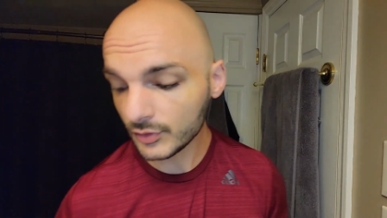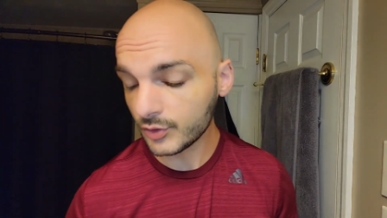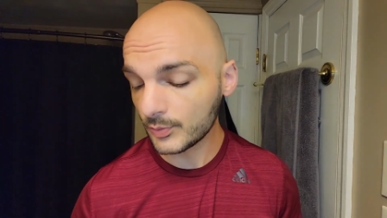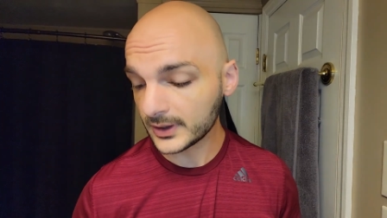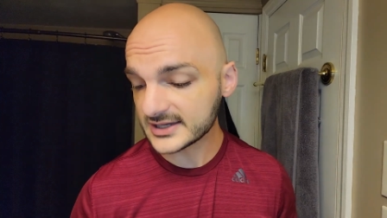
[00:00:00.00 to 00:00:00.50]

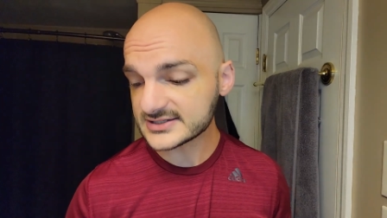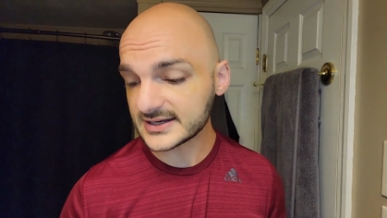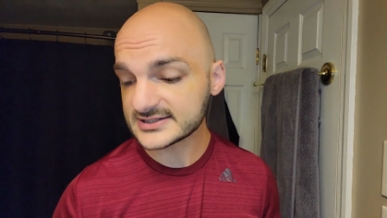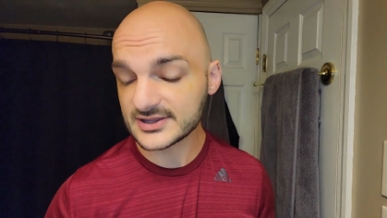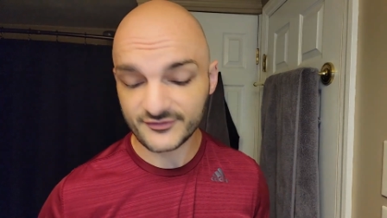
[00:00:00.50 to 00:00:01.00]
the, because
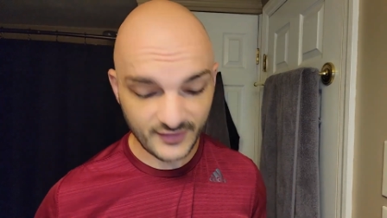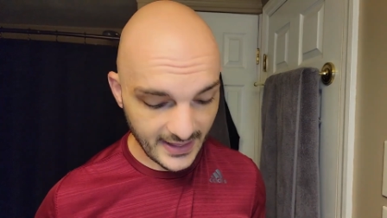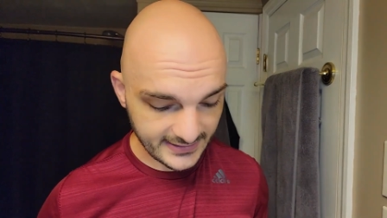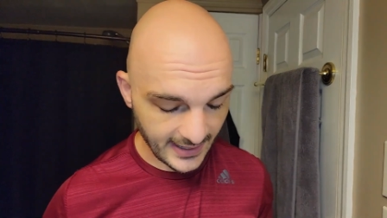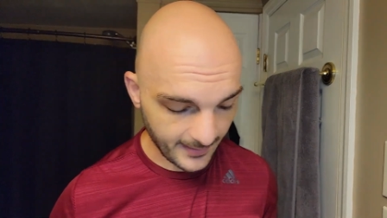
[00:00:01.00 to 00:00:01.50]
it is the
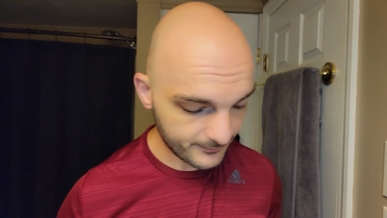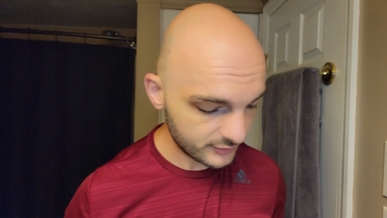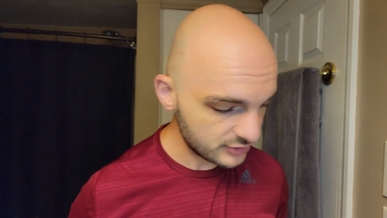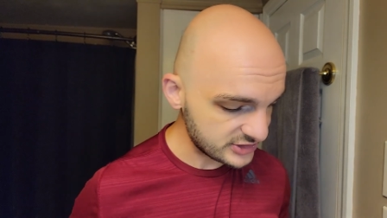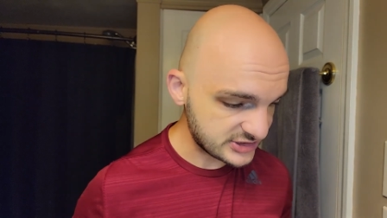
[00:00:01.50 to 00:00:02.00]
flat cap,
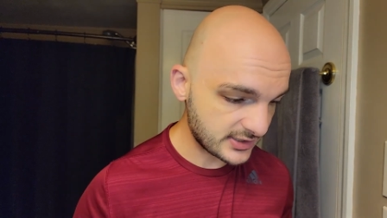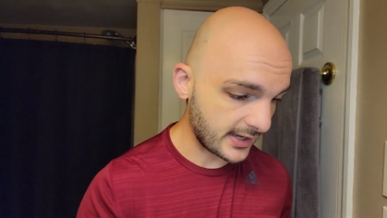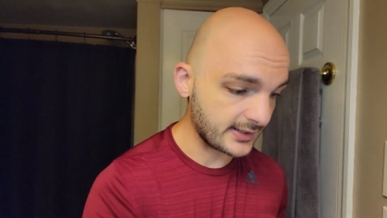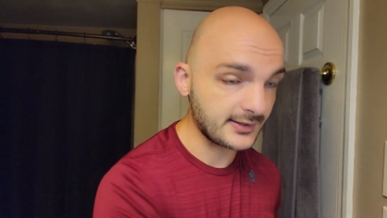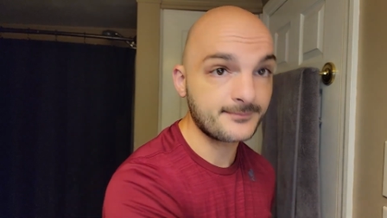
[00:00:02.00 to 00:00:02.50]
you just
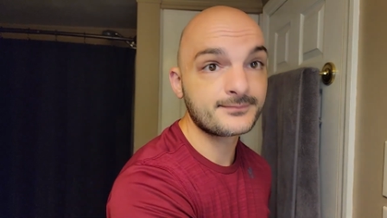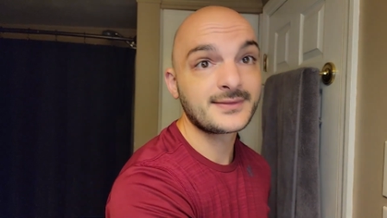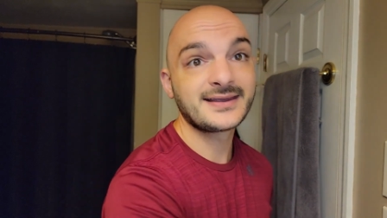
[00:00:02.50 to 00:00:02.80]
kind of,